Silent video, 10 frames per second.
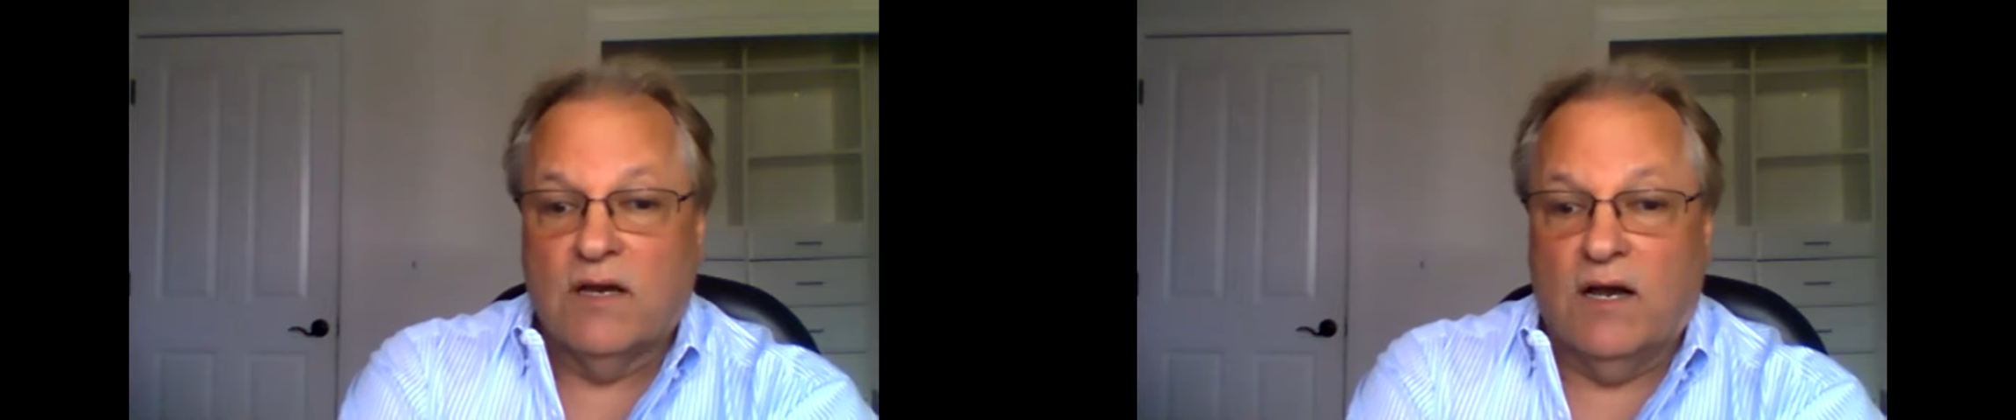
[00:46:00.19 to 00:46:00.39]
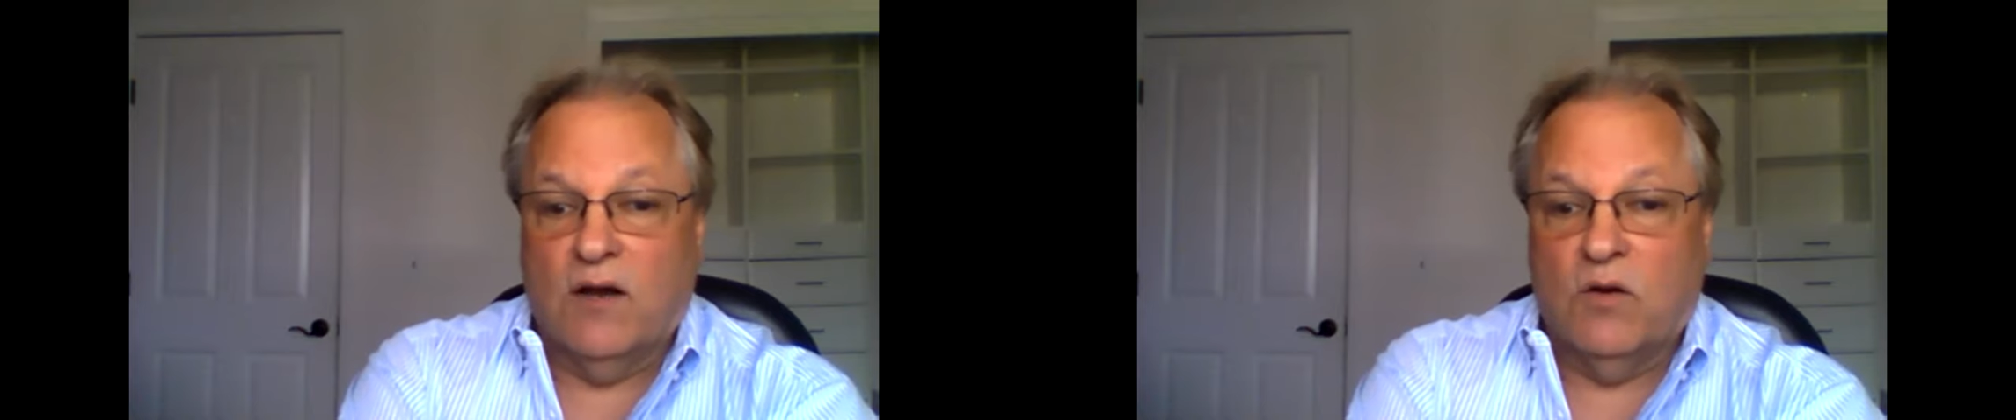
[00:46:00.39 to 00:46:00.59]

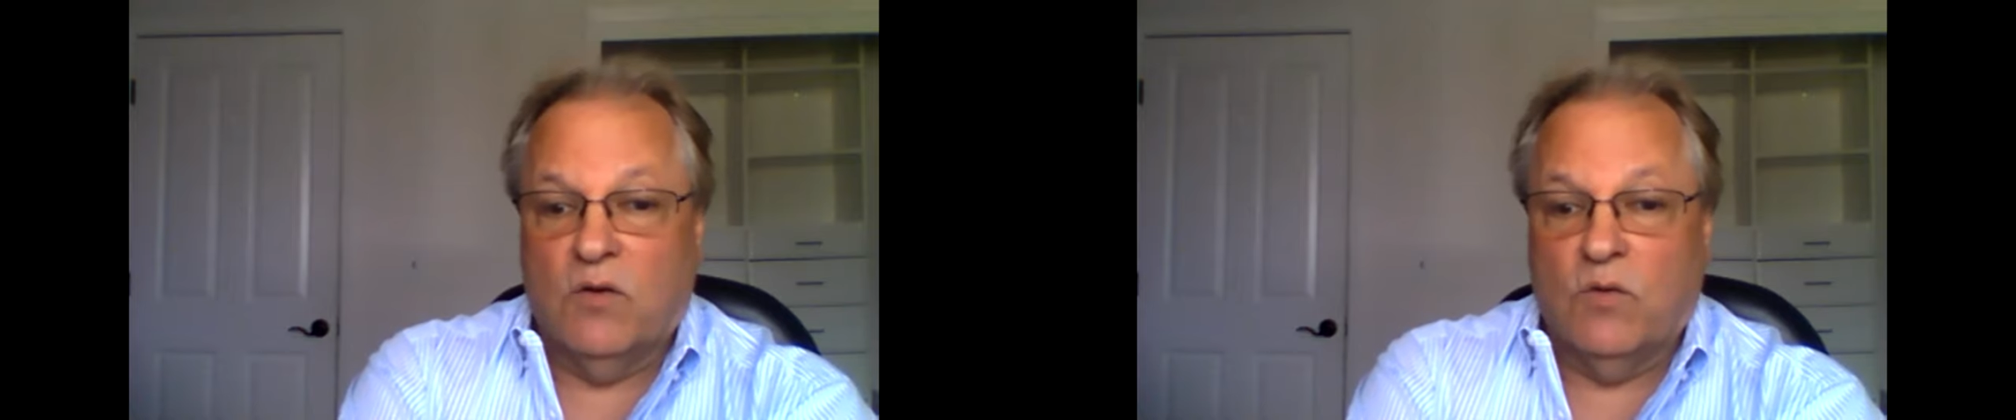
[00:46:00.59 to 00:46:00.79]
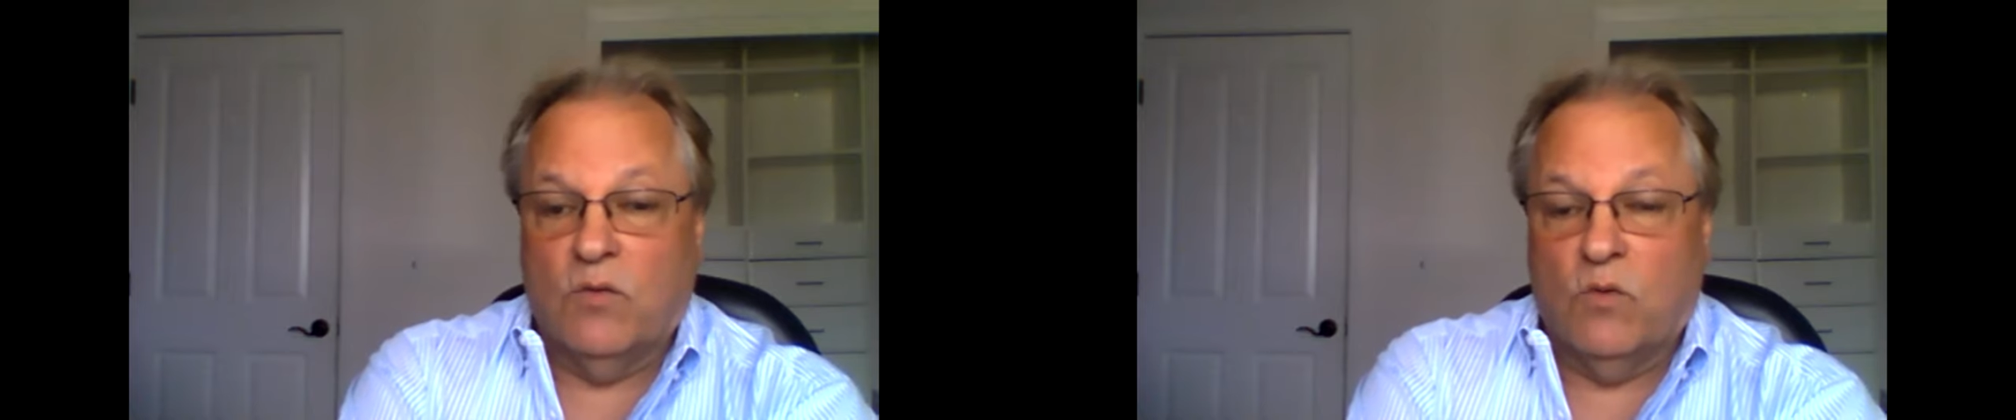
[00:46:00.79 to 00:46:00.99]
uh,
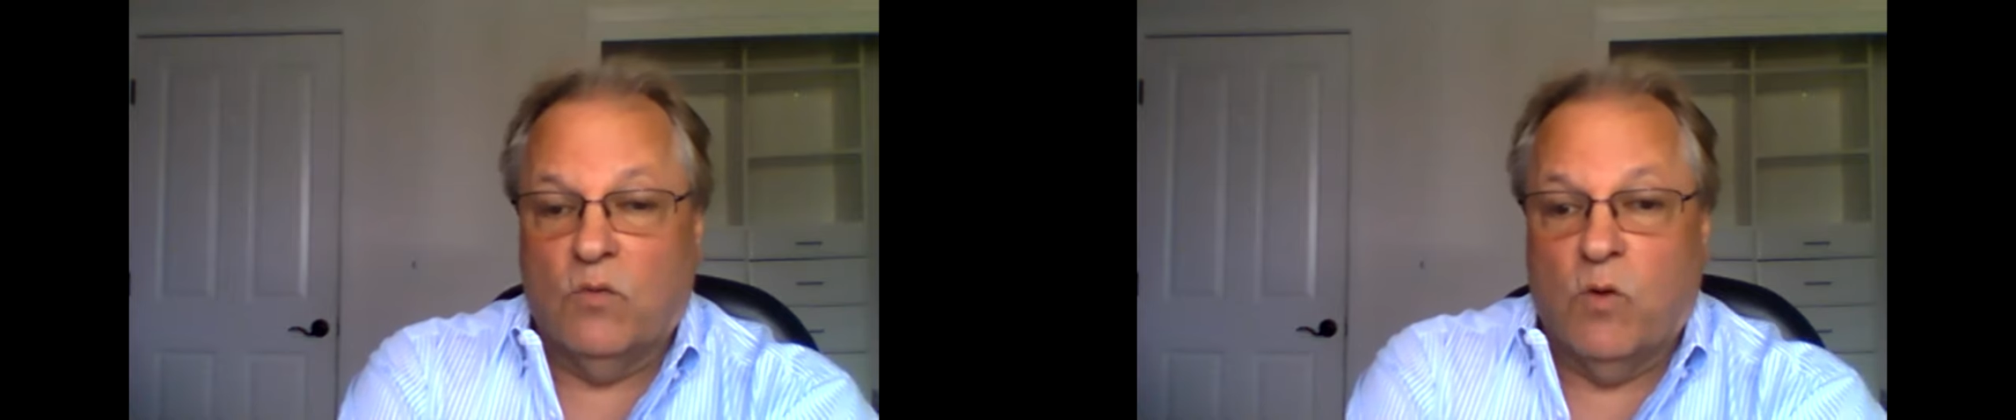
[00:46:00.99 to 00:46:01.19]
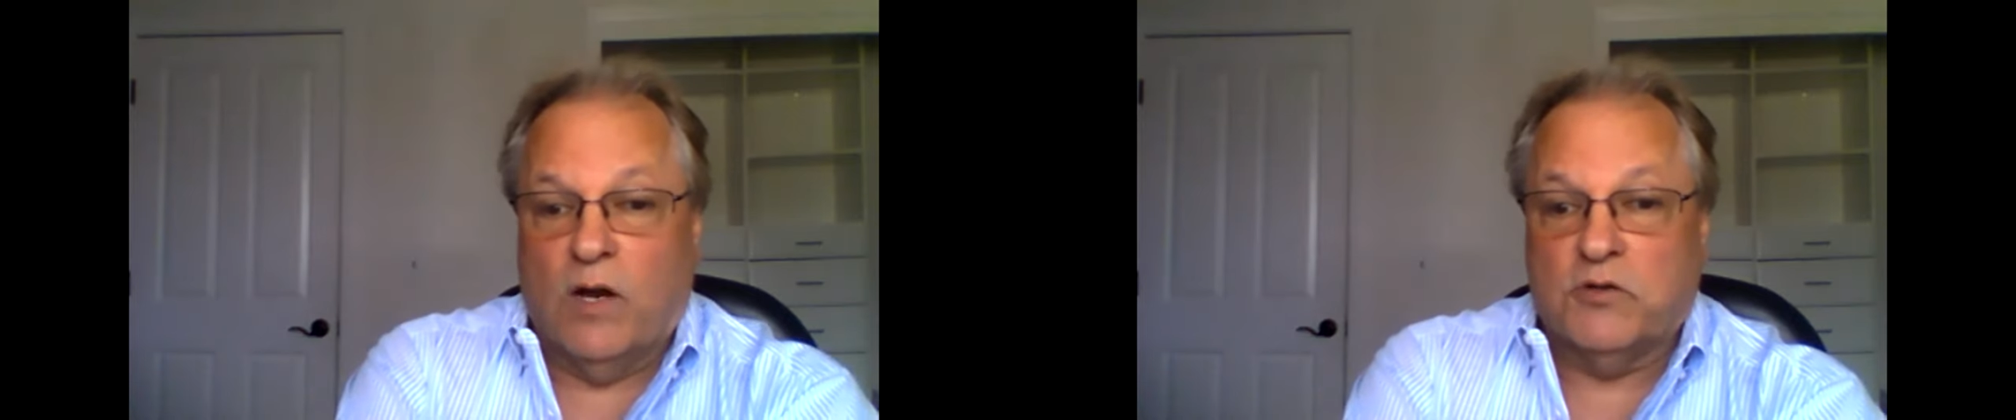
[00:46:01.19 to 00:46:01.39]

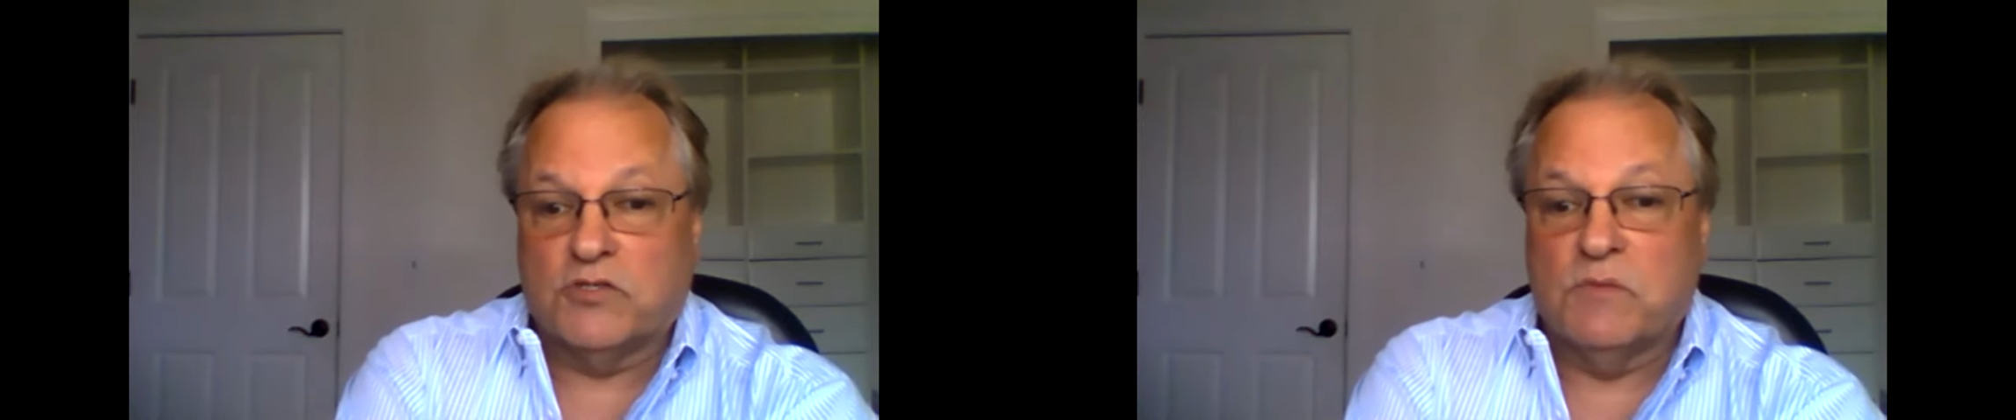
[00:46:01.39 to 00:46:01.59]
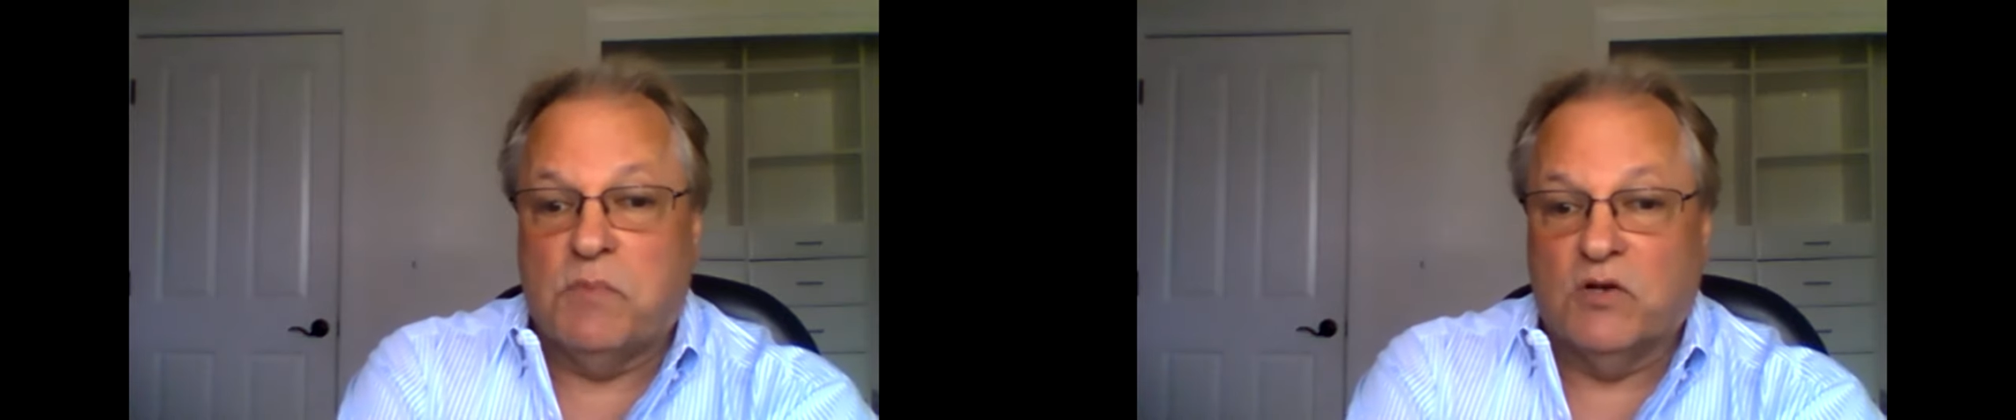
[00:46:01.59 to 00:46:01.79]
what you're
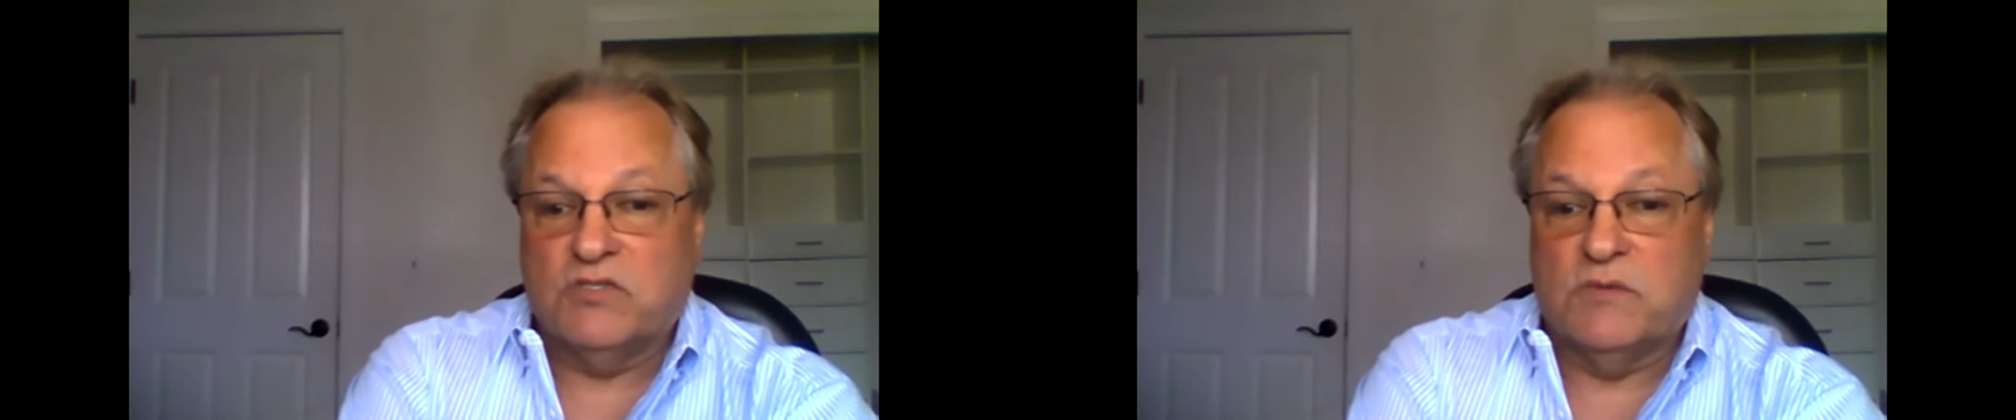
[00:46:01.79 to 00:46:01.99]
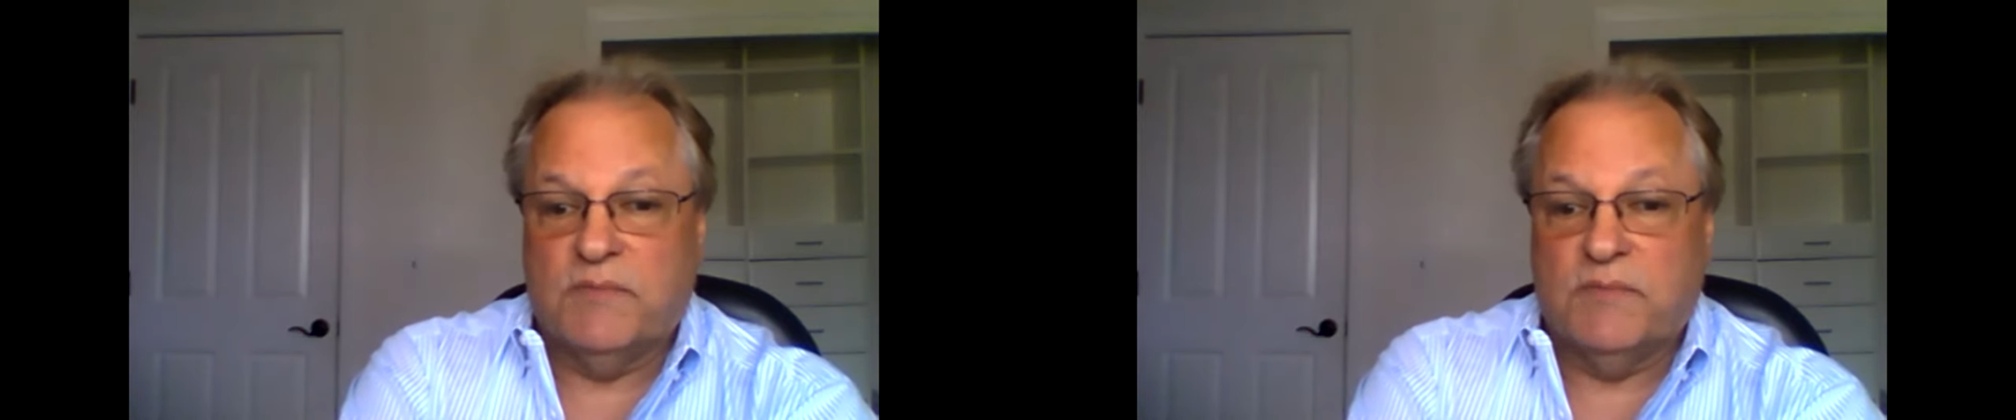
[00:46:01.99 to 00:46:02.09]
supposed